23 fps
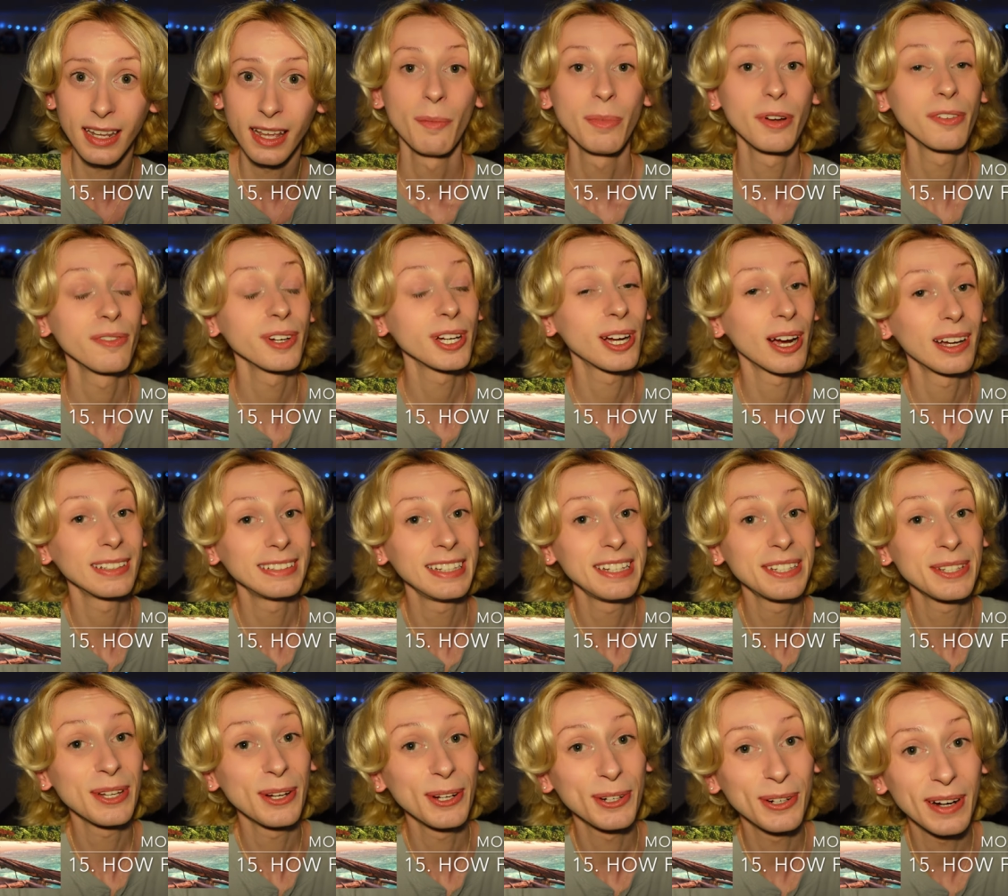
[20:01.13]
But
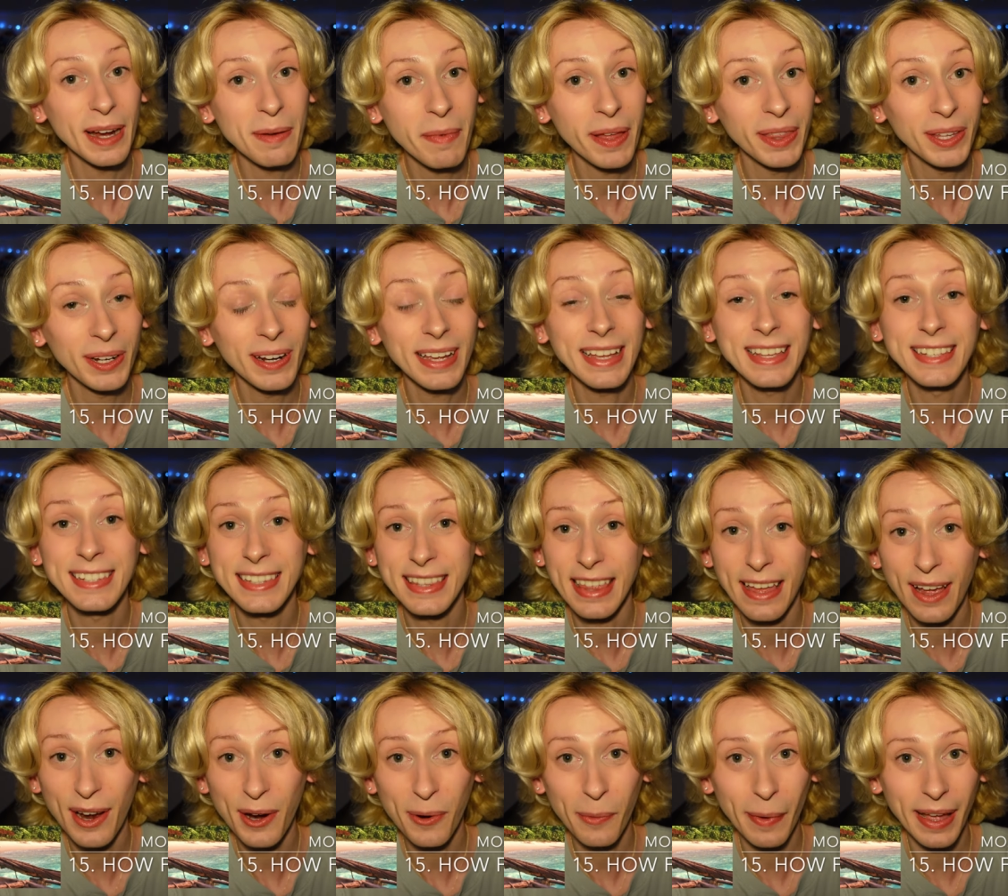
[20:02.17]
regardless, her grandmother is
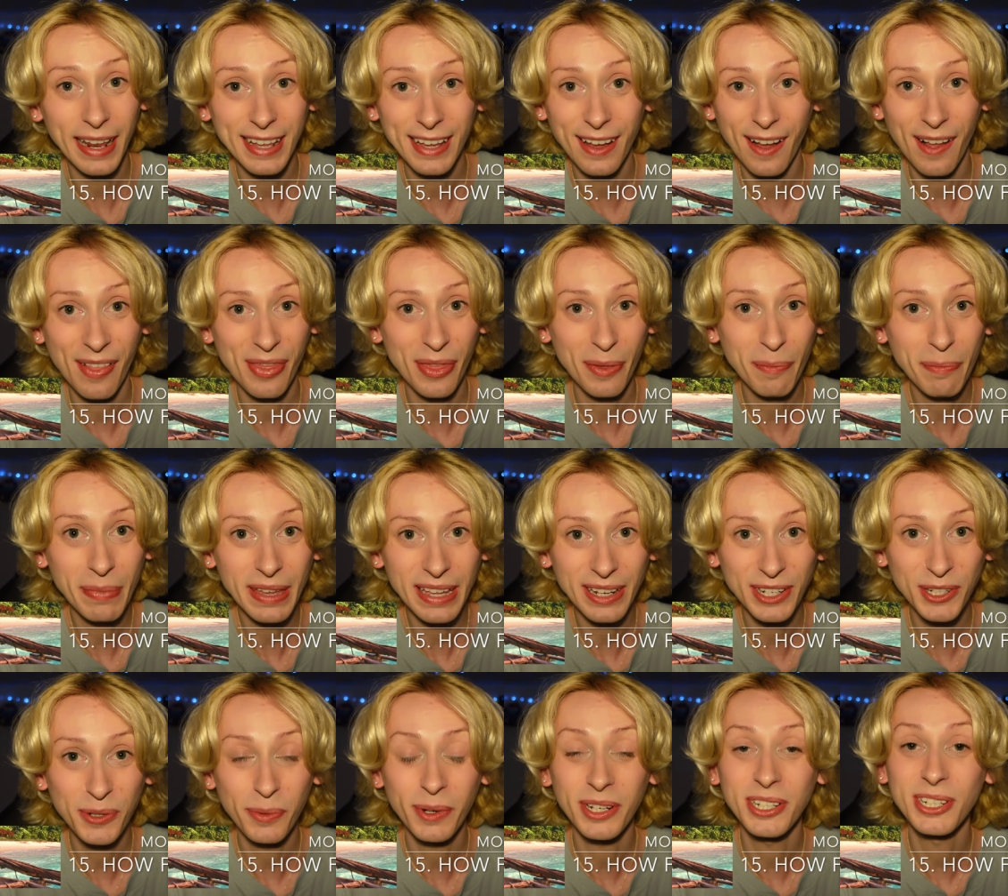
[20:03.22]
there waiting on the
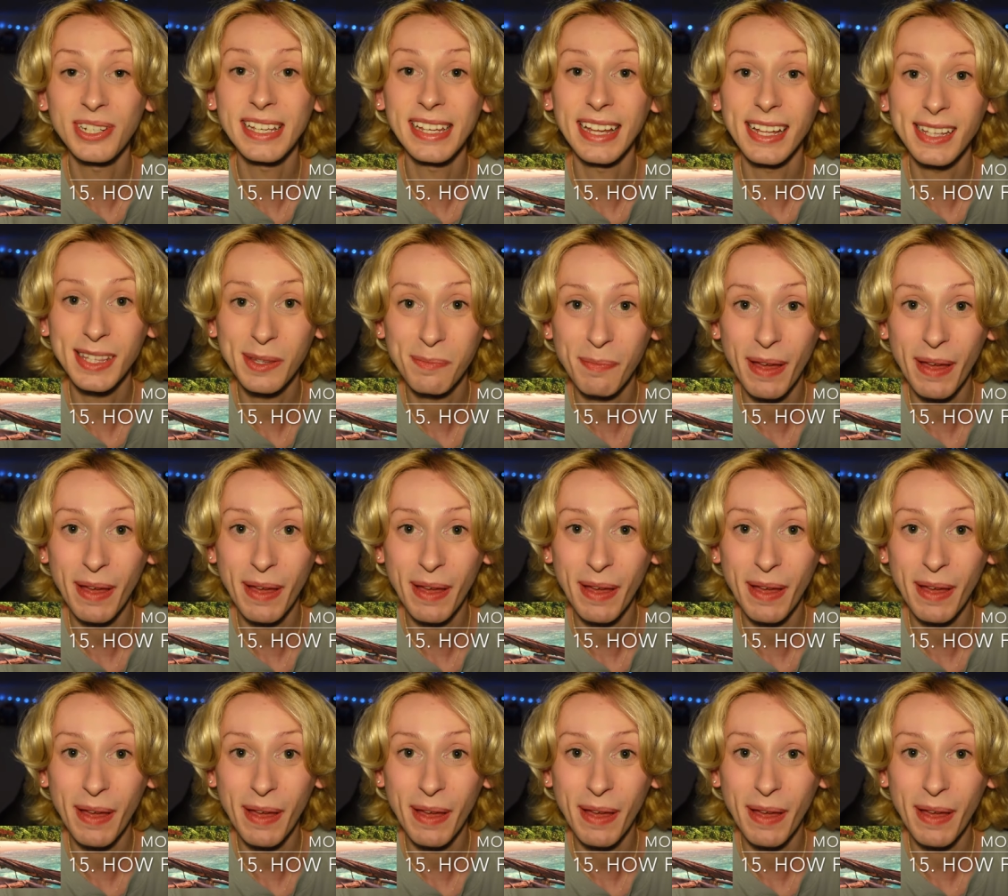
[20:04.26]
beach when she gets